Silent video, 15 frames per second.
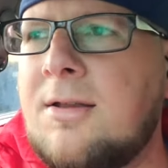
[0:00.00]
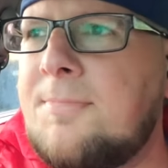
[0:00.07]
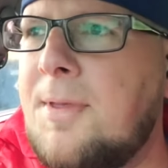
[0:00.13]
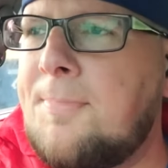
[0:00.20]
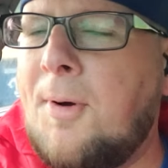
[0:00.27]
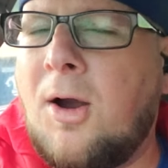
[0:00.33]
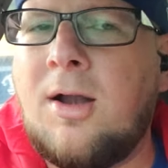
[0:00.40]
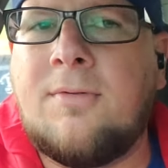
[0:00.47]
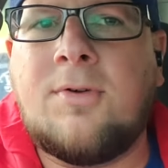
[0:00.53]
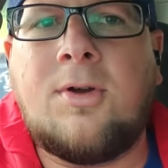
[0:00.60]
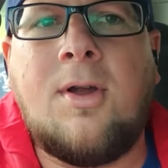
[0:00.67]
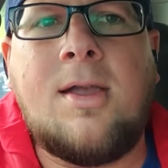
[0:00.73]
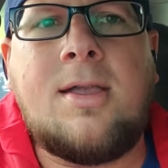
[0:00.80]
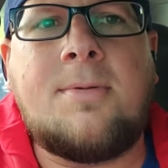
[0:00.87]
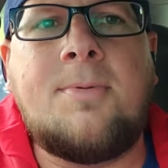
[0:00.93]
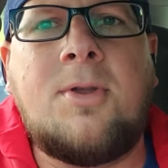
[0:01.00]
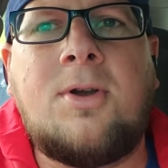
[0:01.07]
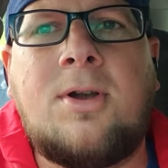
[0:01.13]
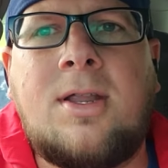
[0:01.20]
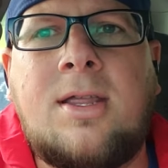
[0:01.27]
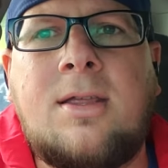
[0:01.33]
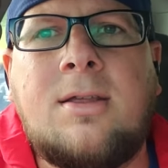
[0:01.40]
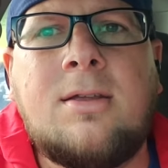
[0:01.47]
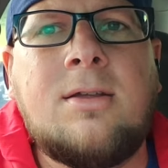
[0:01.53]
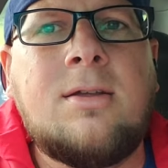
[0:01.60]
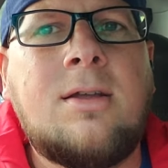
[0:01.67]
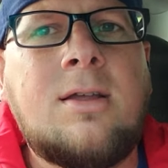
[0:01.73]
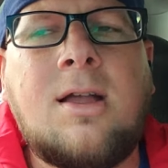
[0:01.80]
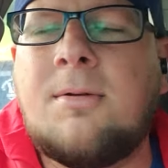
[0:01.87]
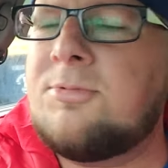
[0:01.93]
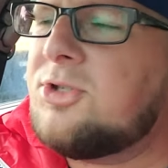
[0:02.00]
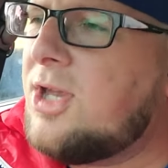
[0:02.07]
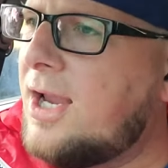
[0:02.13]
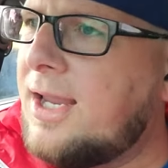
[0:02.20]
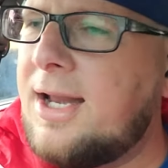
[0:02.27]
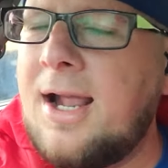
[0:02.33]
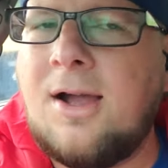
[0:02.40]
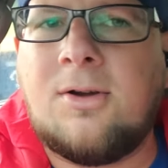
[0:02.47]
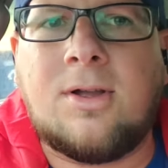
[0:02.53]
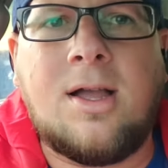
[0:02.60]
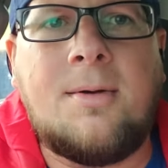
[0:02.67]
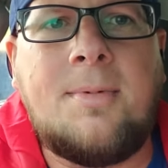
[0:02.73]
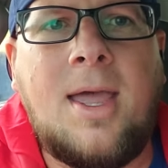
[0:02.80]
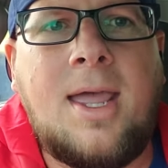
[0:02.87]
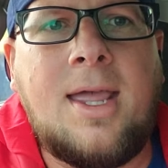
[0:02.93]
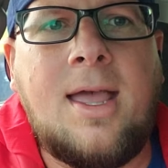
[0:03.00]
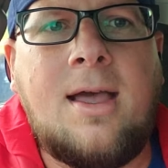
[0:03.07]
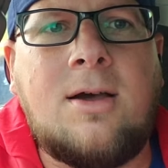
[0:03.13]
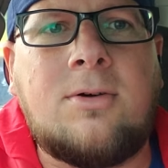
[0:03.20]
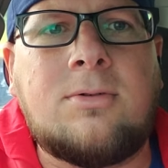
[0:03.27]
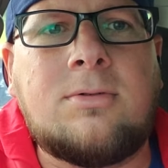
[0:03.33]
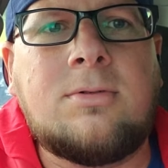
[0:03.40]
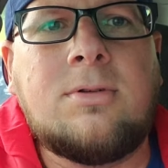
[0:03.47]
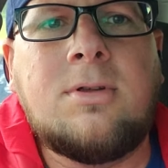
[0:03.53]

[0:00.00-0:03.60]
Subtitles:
to be part of a great community, come check it out. Come hang out.